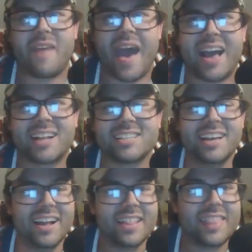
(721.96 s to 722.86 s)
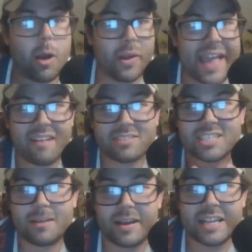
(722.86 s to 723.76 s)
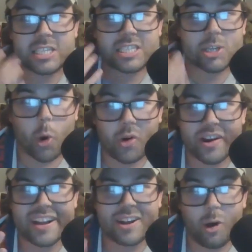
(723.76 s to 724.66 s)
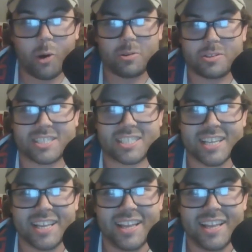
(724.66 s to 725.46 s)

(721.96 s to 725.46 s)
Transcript: fact that we have somebody scoring goals?